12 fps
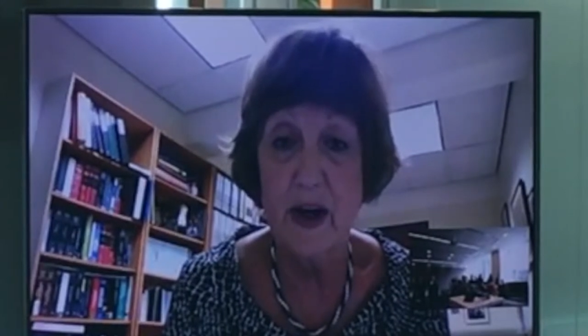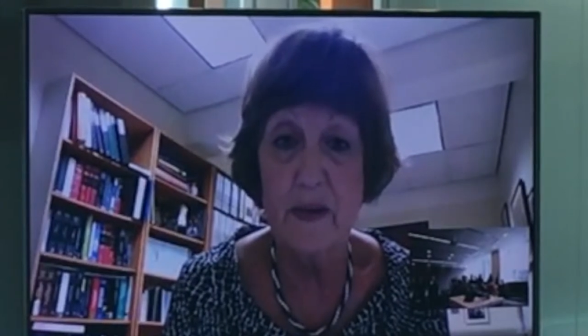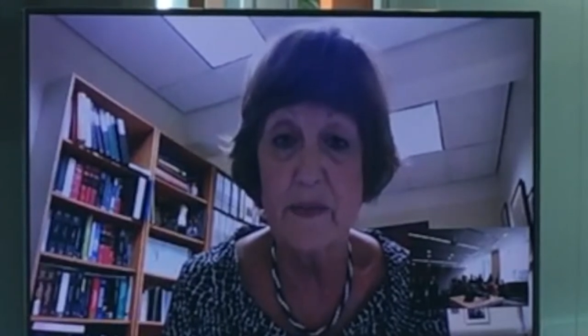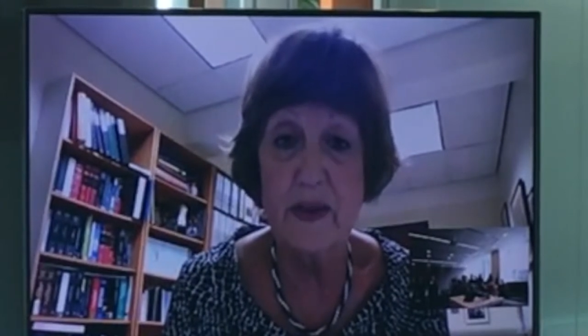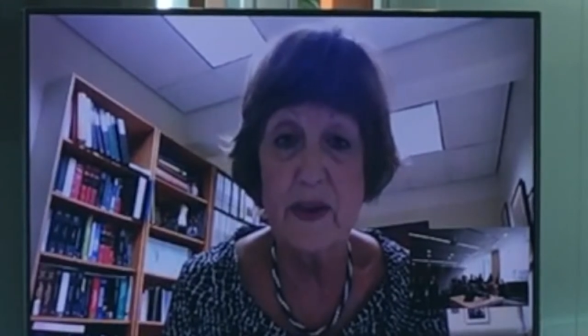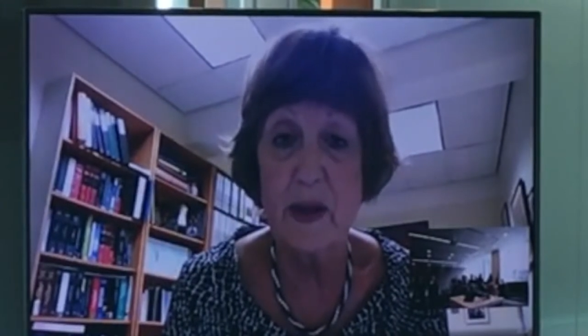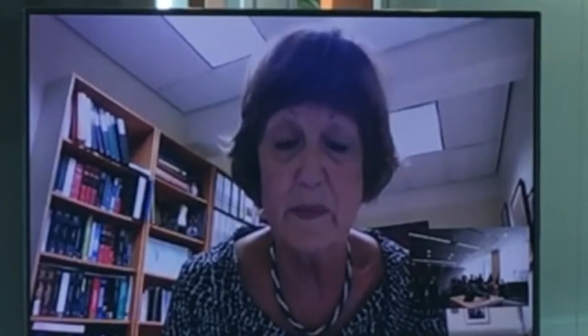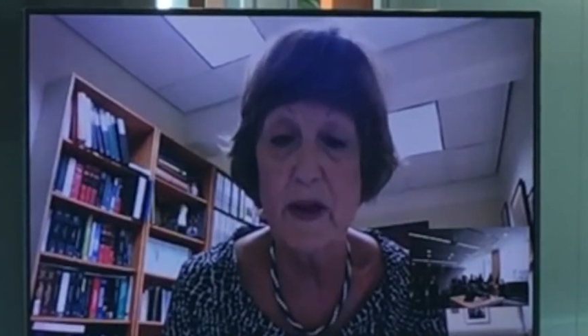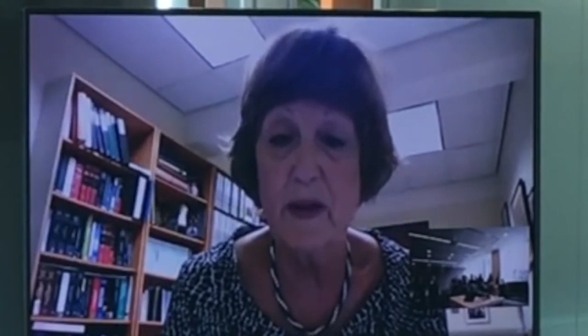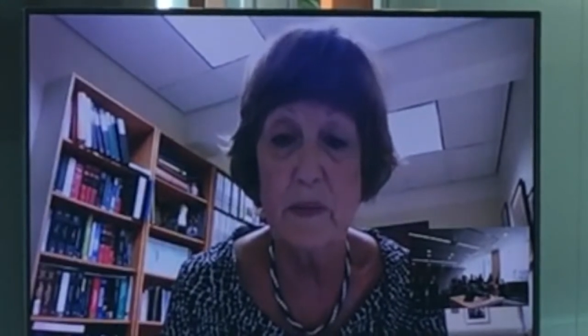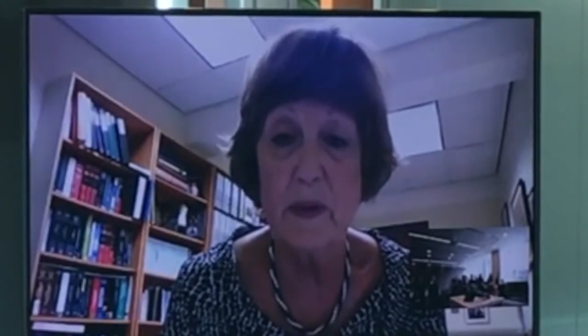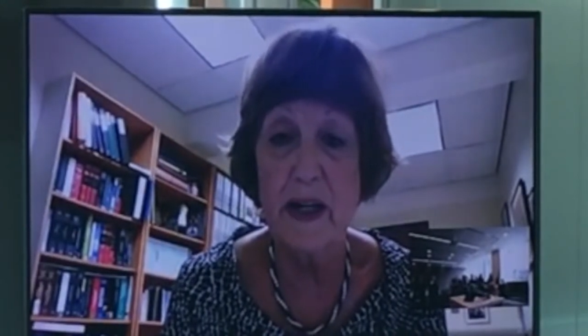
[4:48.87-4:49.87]
that the
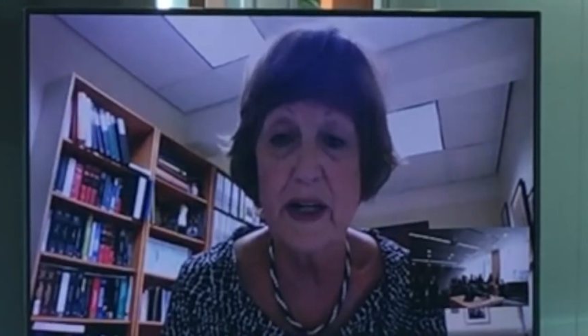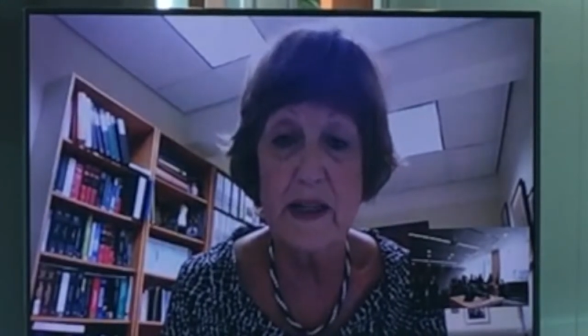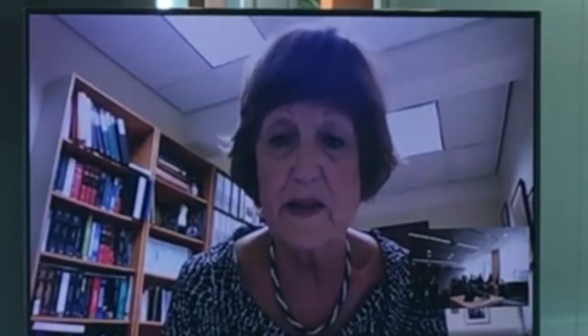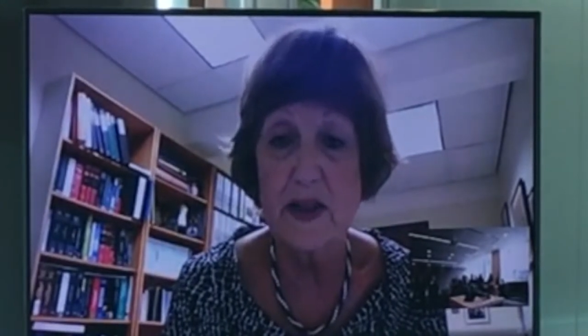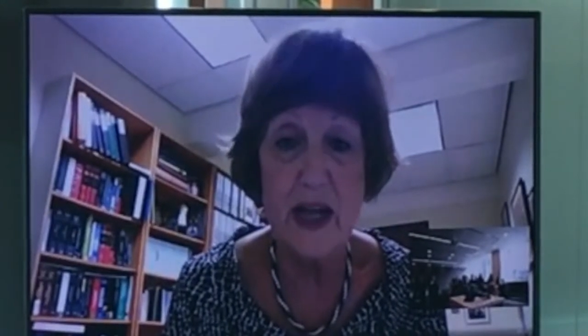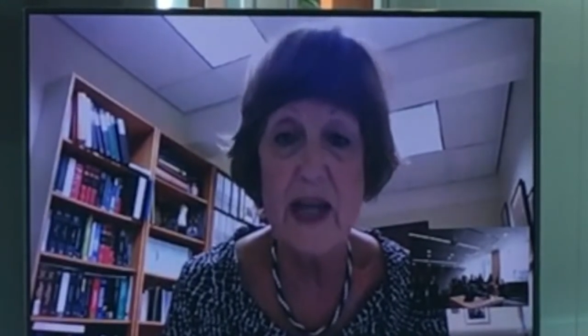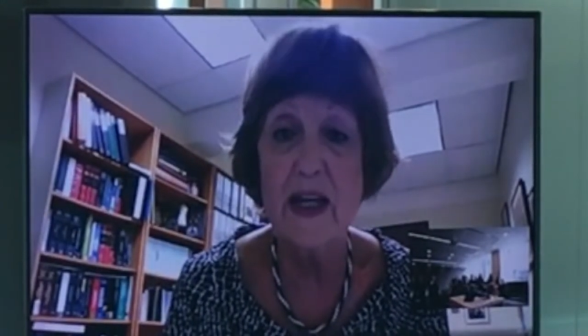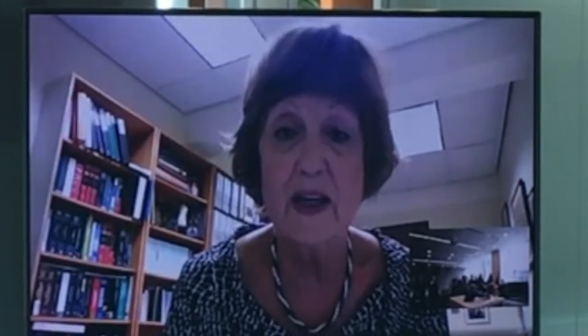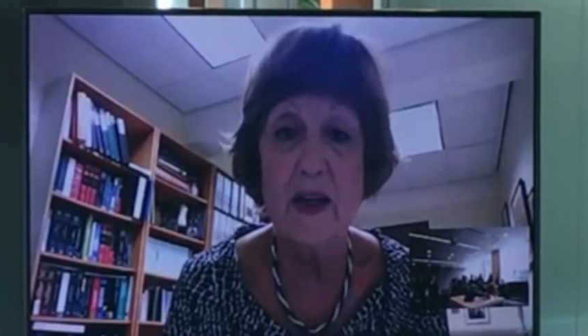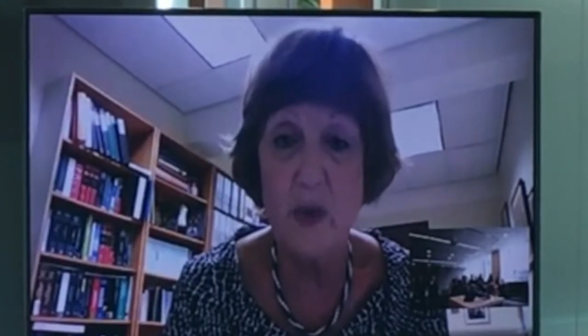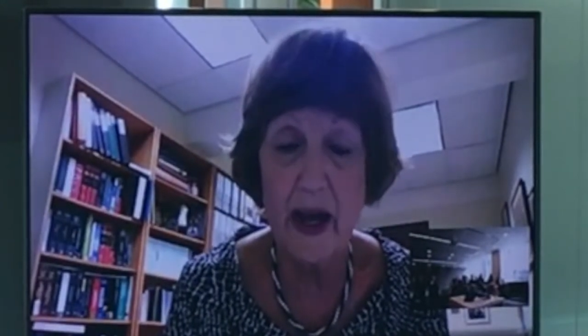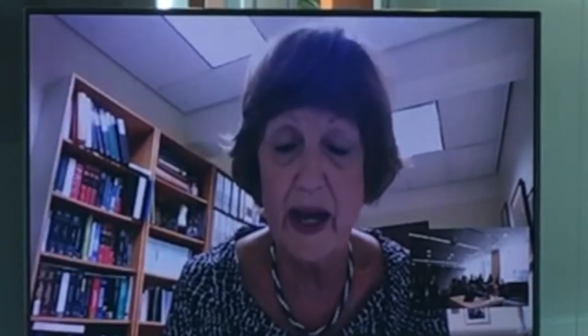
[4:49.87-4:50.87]
appellate body has
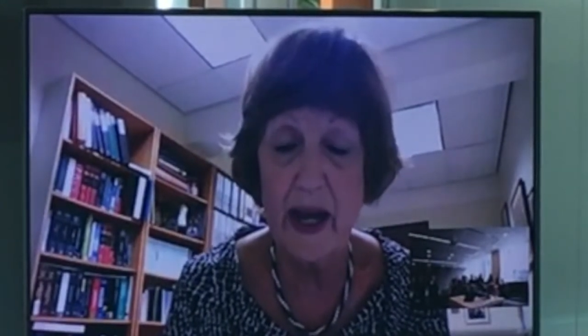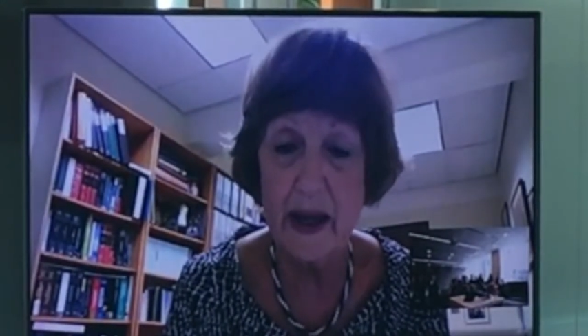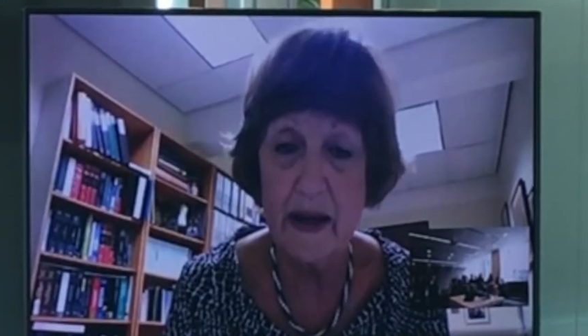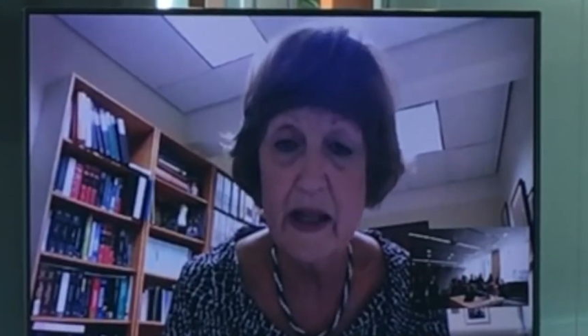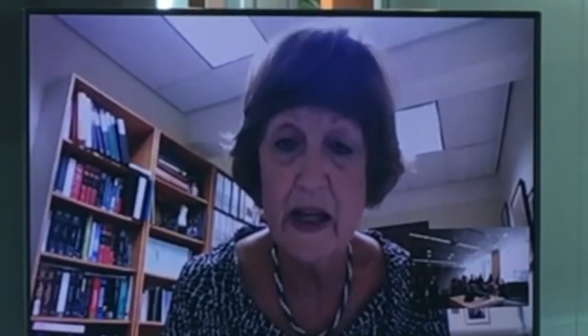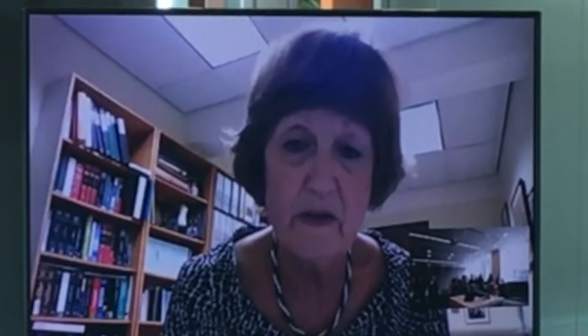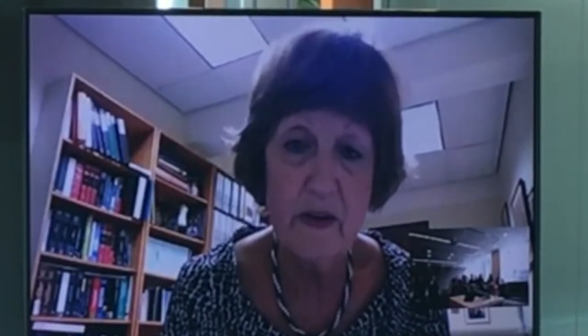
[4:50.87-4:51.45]
taken away